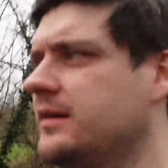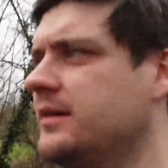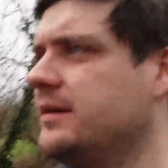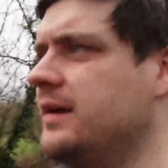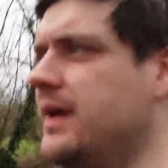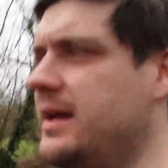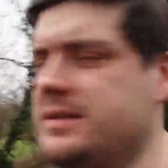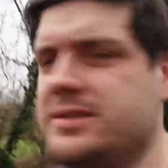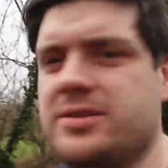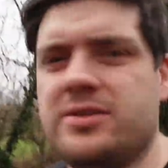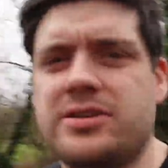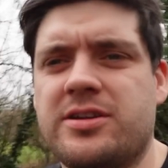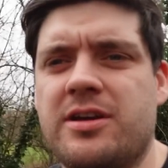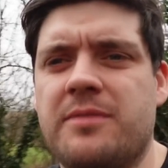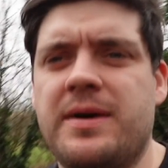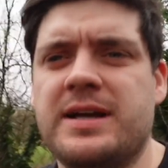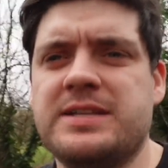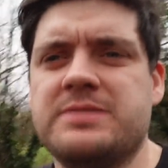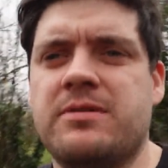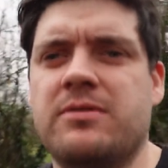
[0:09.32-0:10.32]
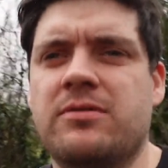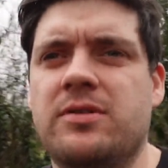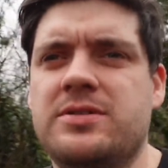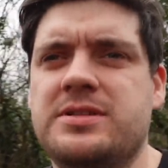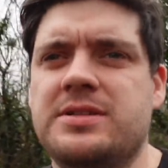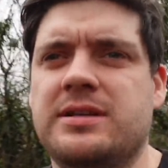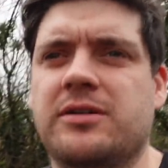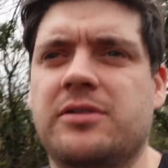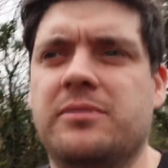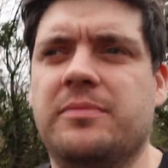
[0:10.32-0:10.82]
Yeah, decided to go back to my
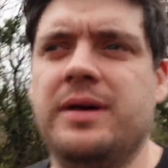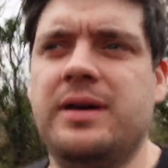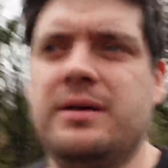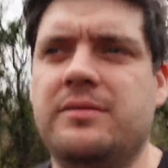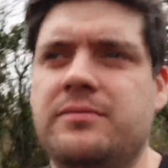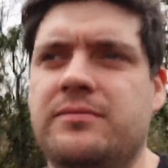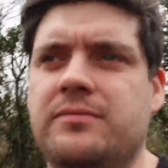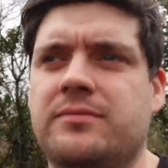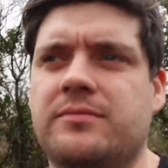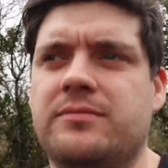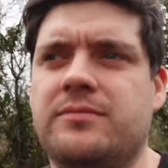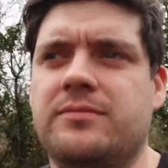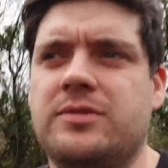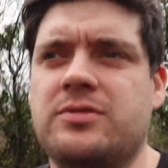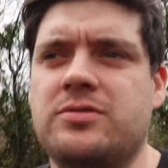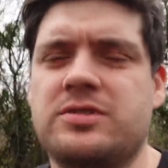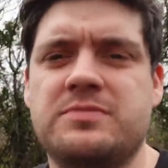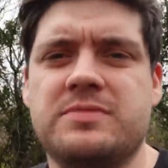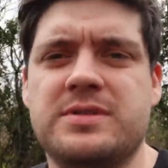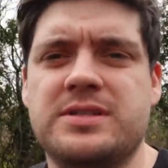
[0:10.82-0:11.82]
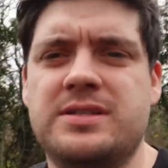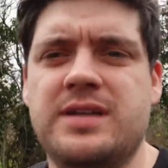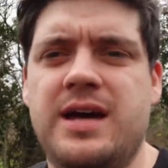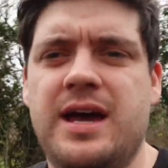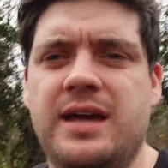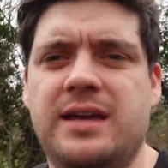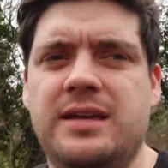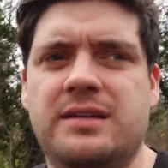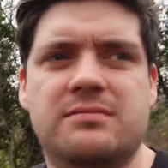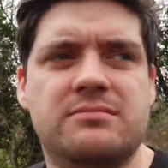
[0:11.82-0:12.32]
roots a little bit. Christmas
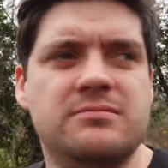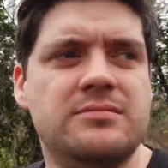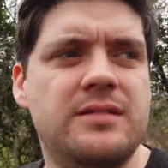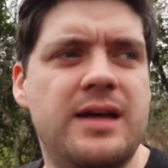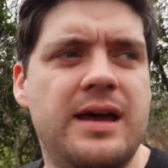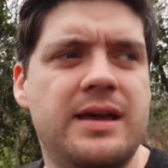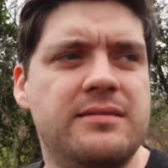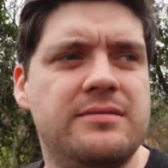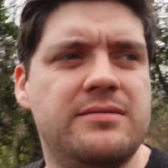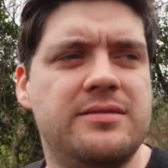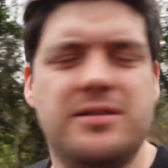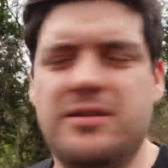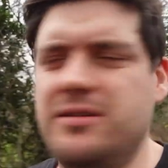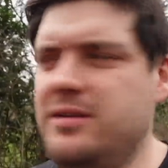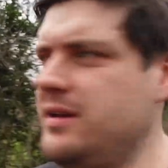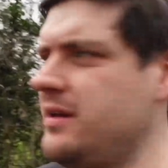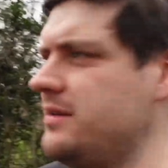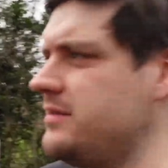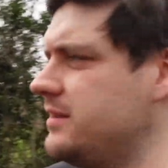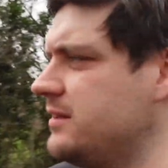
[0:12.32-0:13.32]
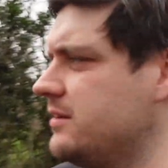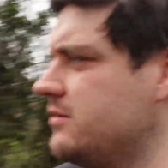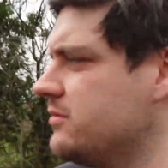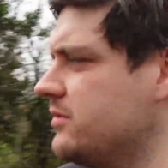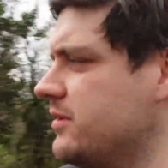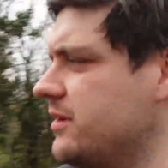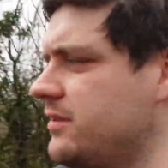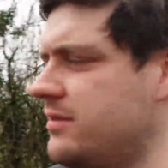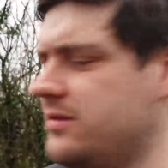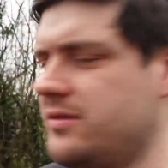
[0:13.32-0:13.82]
Day, 8:30 I think, or
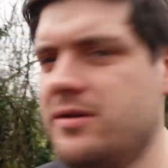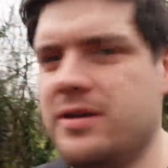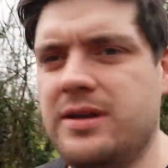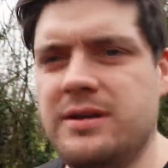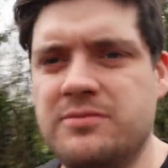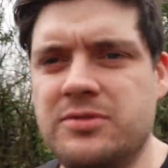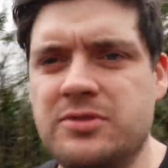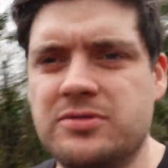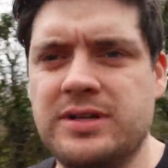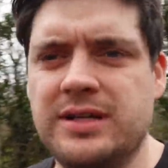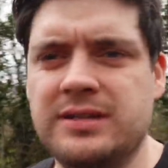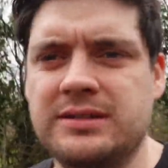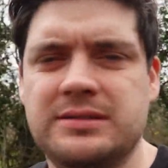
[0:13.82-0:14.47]
9:30 in the morning.